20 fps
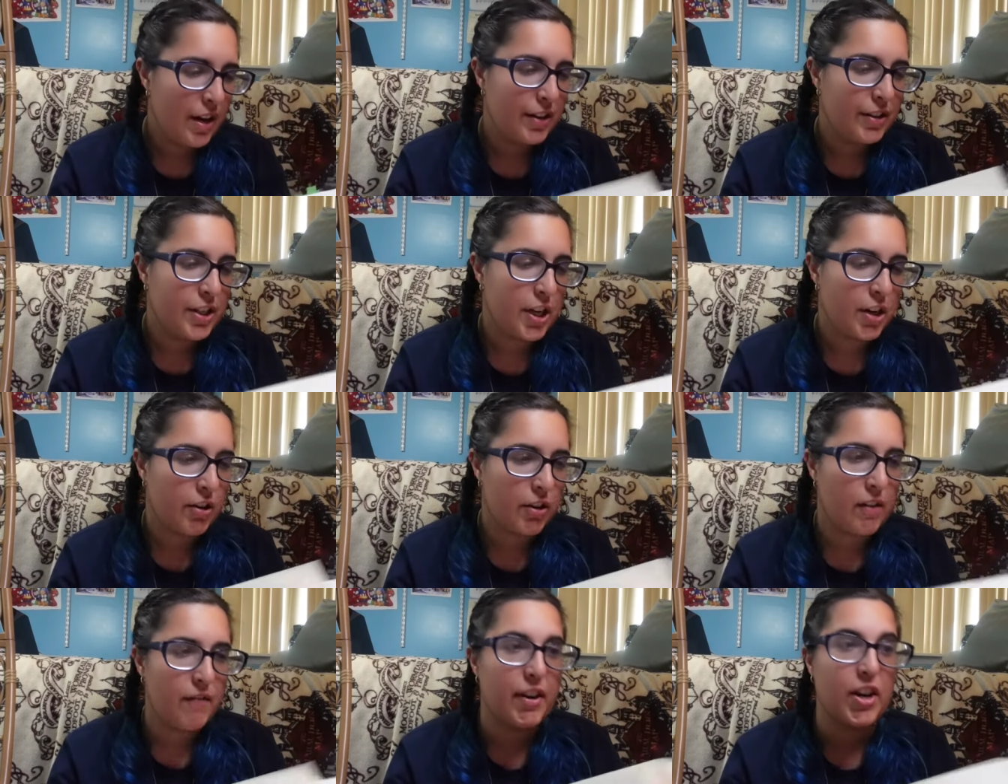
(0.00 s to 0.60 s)

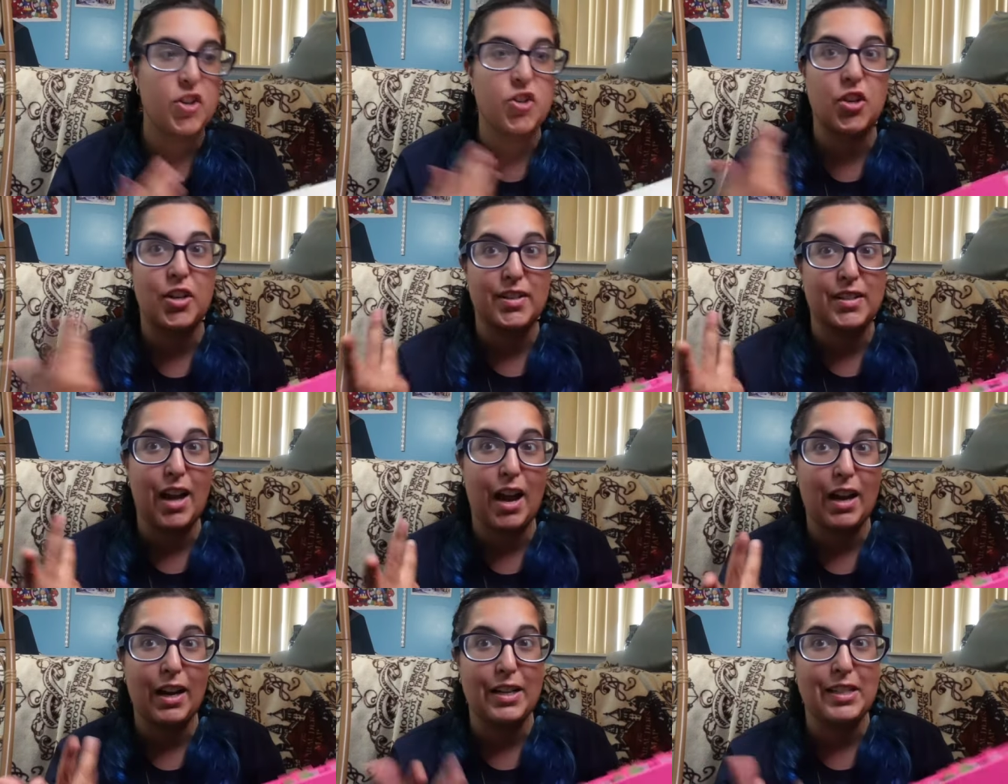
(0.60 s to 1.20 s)
Secret Invasion is
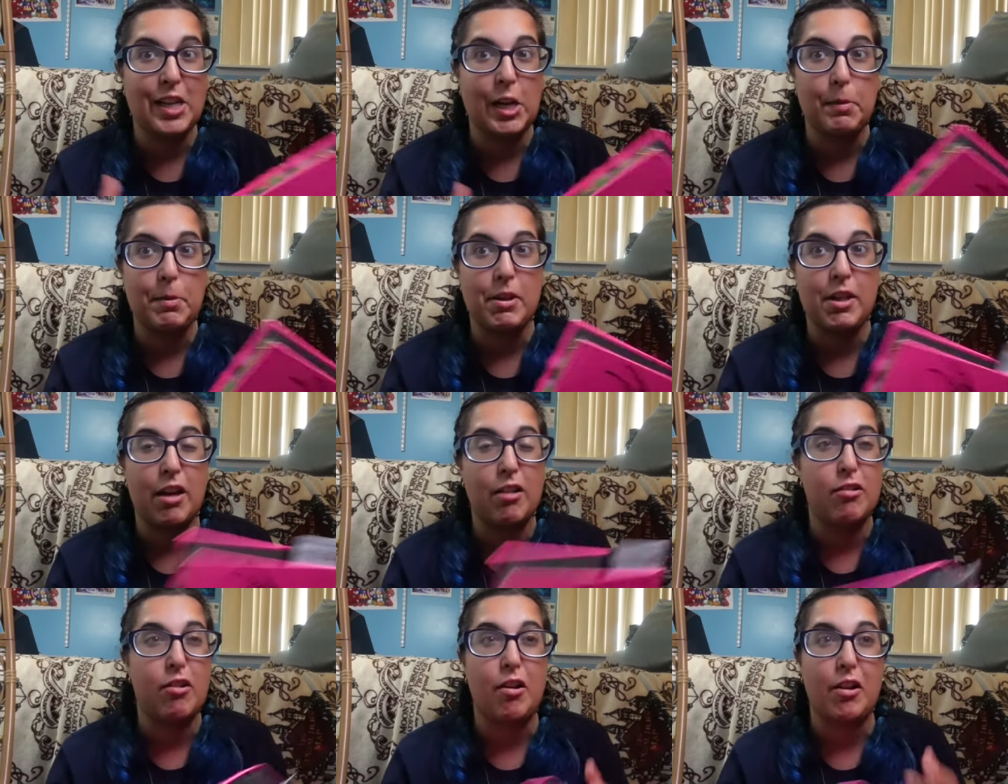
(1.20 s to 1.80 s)
not going to take me
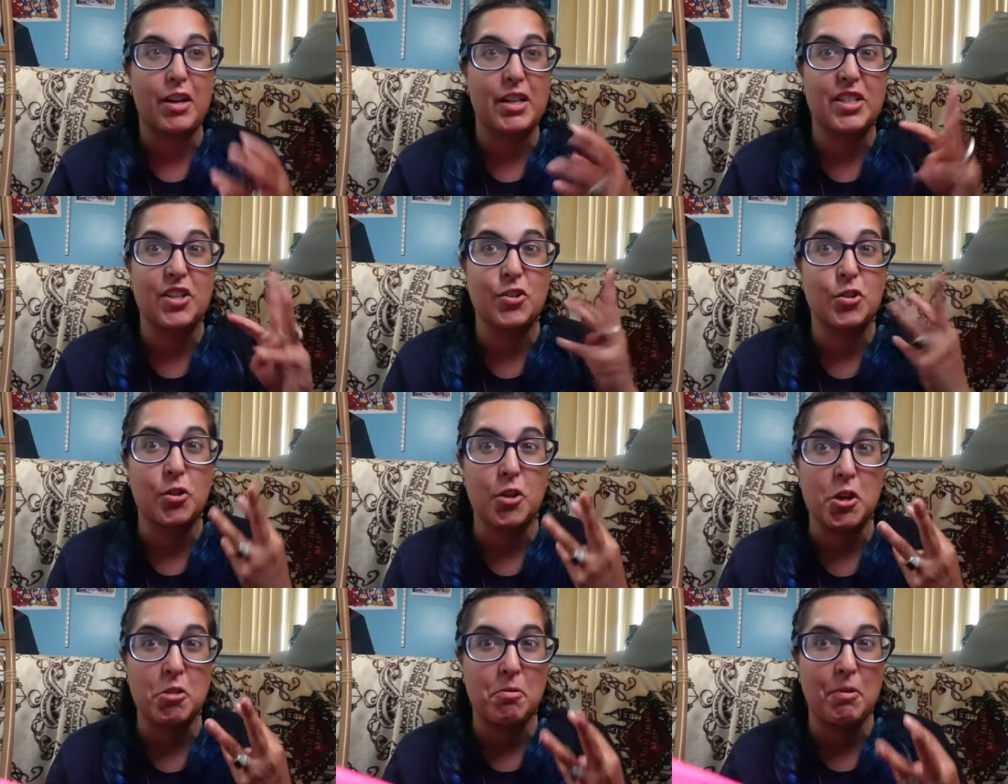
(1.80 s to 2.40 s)
that long because there's
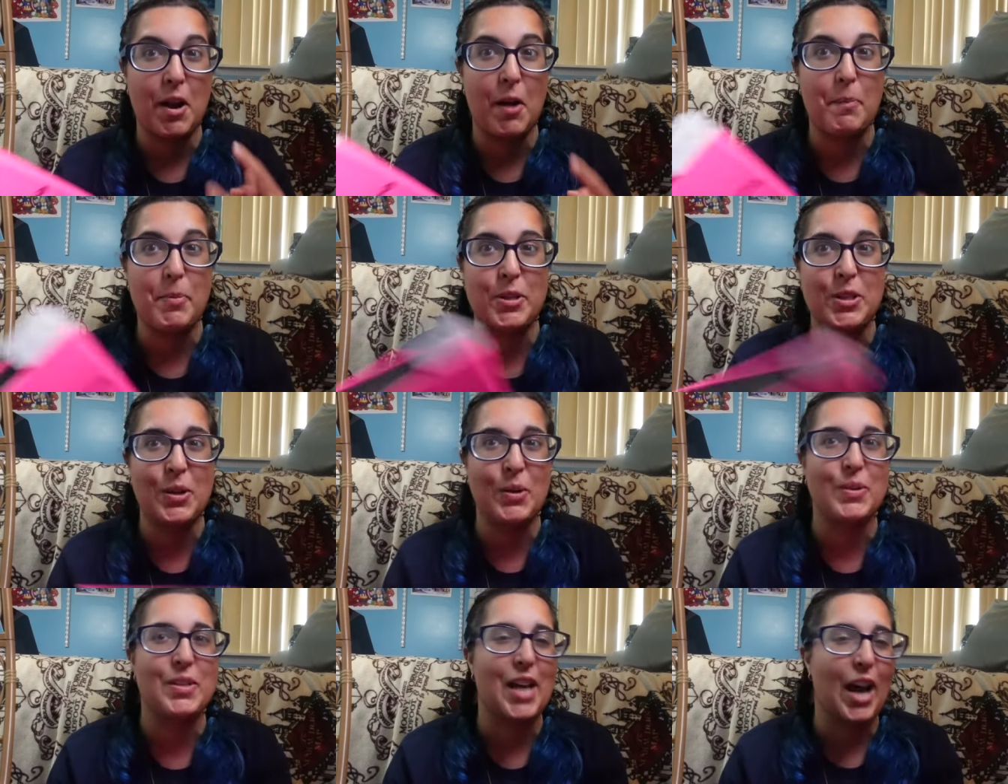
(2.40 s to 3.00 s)
only three
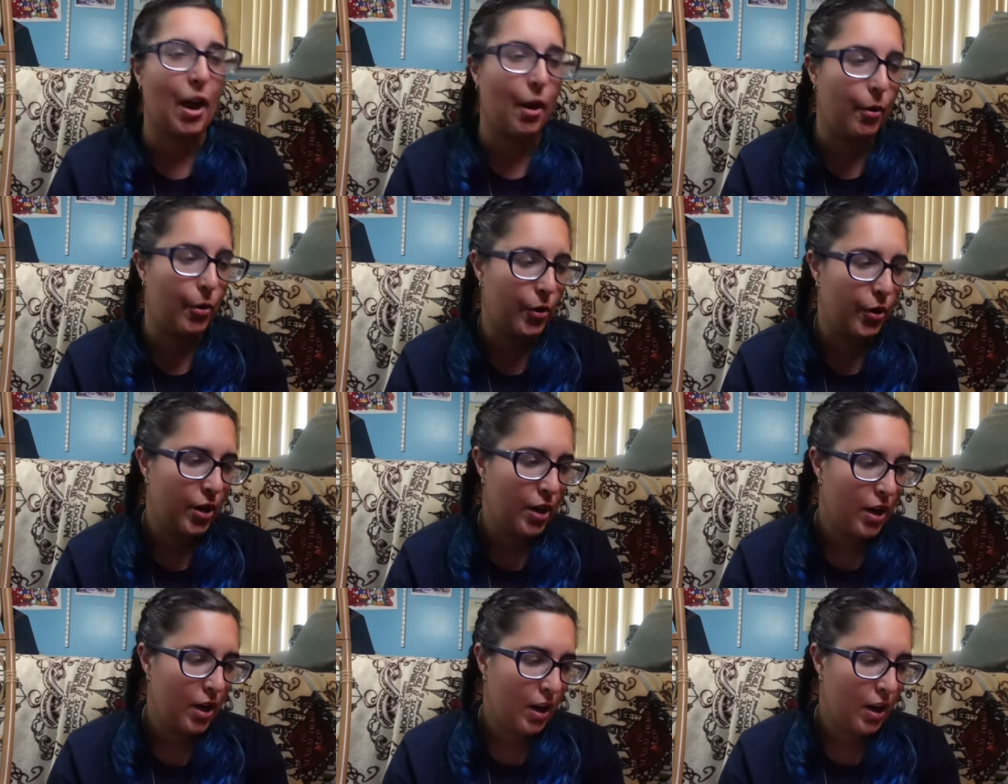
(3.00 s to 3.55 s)
episodes out.